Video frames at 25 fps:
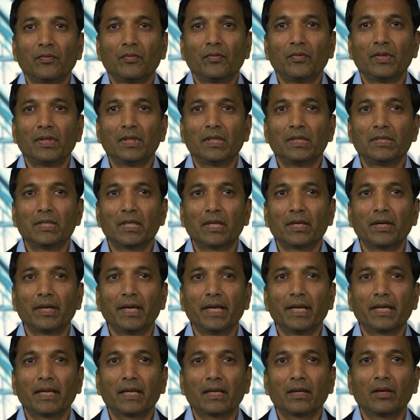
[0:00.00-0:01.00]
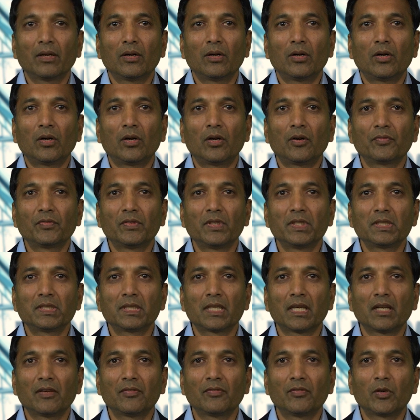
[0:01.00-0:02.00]
with generic,
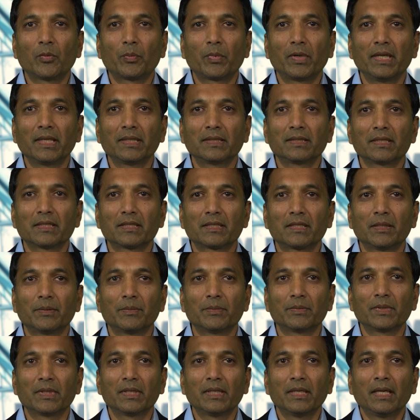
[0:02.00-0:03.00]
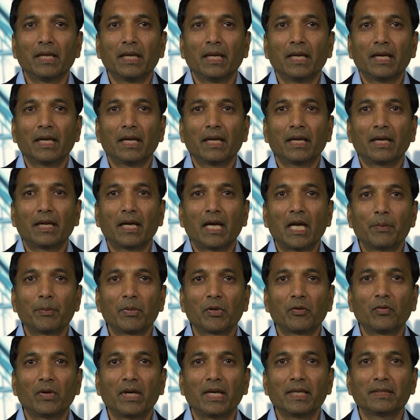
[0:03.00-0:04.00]
off-the-shelf operating systems and
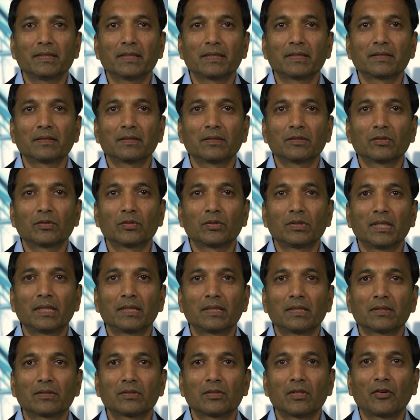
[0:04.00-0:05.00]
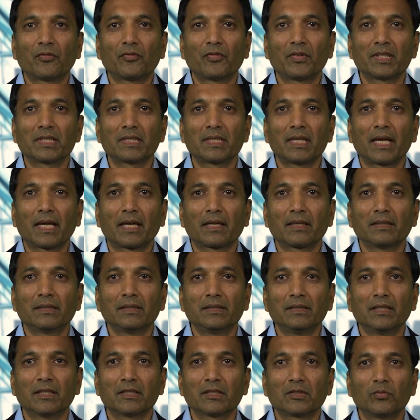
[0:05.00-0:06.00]
hypervisors so that the software stack
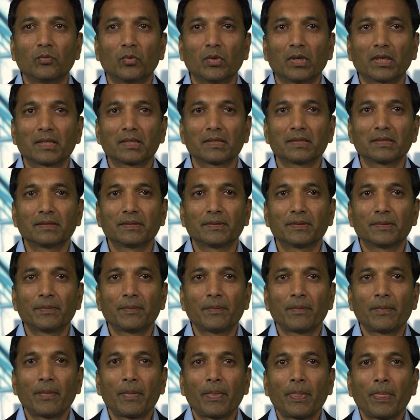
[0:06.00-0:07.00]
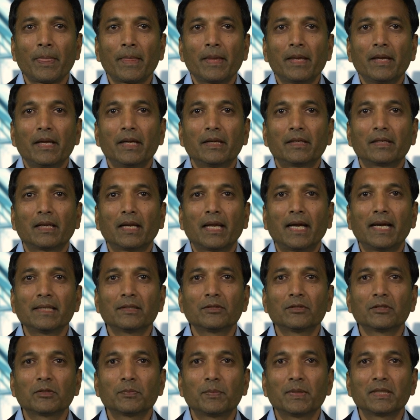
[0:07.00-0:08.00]
just works. It relies
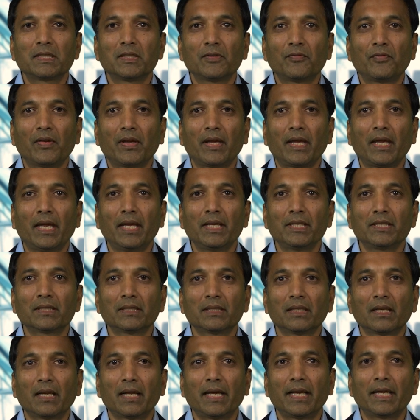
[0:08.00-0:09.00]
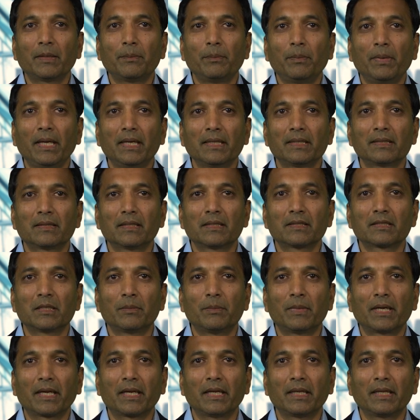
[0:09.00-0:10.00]
on specification like base
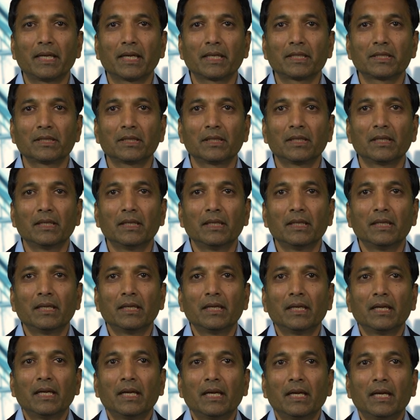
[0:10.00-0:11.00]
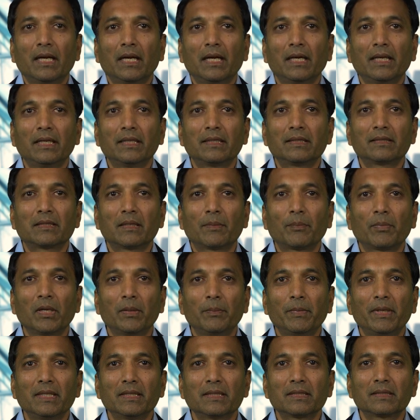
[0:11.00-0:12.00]
system architecture and its
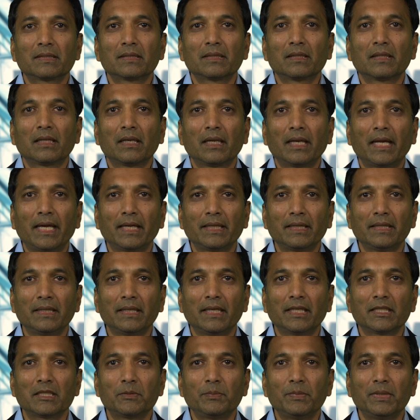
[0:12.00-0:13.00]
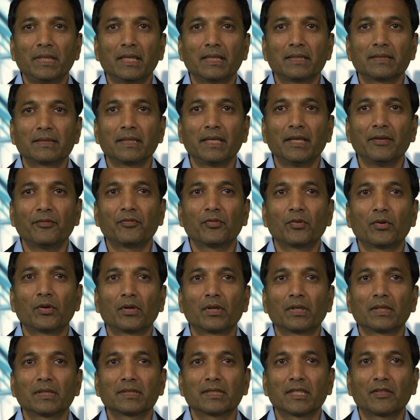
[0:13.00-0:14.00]
supplements like the S B S A
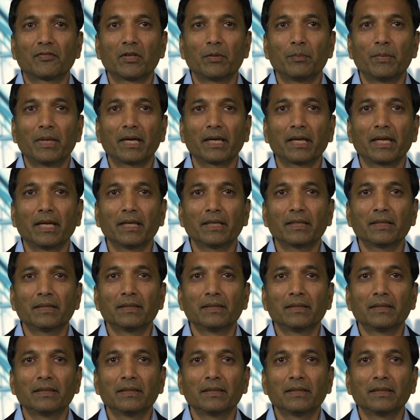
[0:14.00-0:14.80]
for server market.